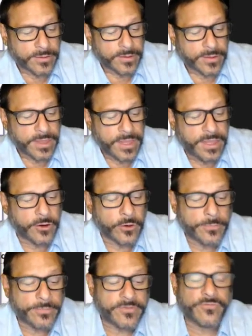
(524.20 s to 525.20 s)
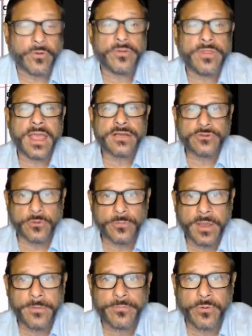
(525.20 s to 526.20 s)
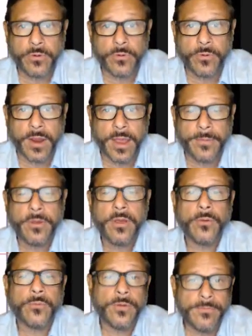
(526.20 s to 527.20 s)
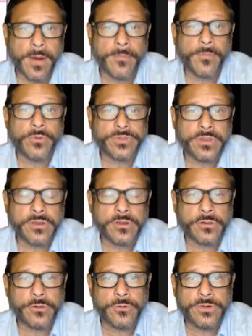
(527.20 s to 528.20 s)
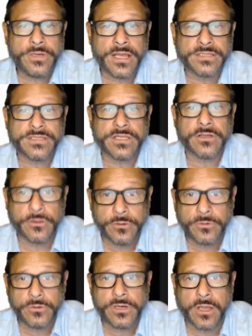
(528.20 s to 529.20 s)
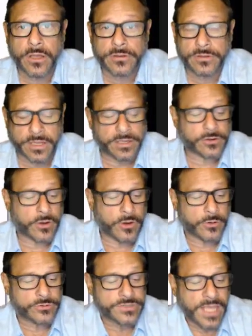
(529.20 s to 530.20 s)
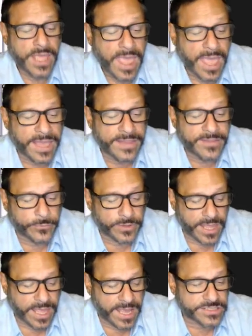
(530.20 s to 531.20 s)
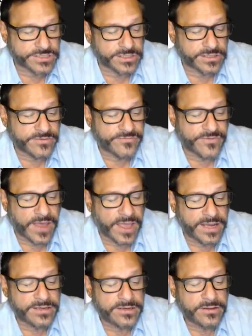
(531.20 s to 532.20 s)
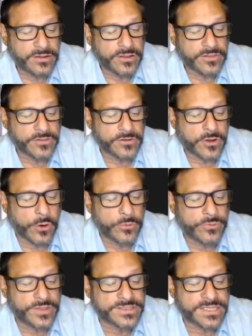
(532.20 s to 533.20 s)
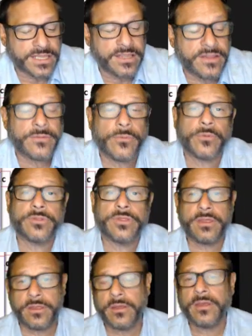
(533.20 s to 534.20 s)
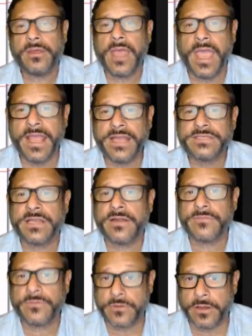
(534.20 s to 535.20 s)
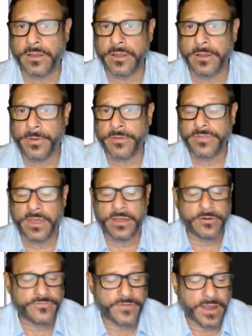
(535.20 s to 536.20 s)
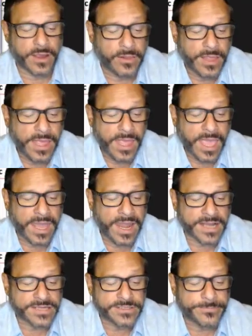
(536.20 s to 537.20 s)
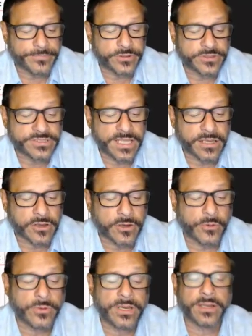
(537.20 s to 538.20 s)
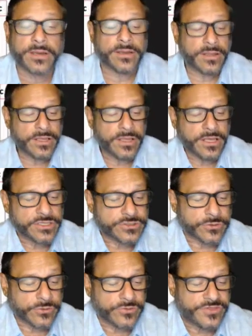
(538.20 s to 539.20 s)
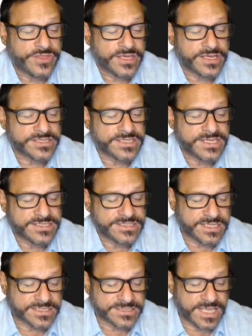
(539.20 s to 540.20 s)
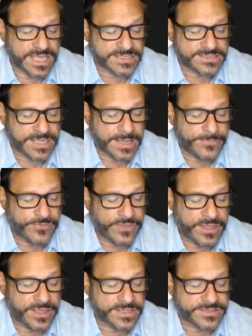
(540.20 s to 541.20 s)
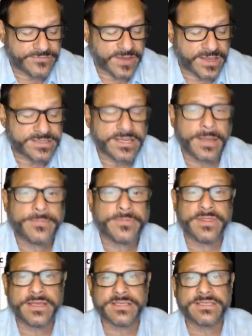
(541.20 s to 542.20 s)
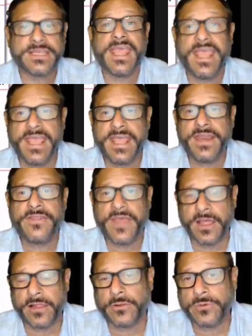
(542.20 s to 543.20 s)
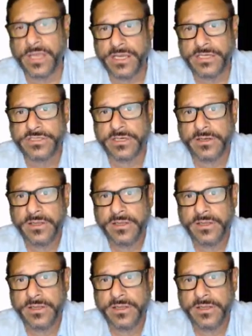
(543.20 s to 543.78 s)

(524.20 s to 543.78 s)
here before the actual main program, remember what the include does. The include goes and then will actually find the code that's in the H that I'm talking about, the header file, and actually puts that code in. So this is the exact same thing as if I typed this in that location.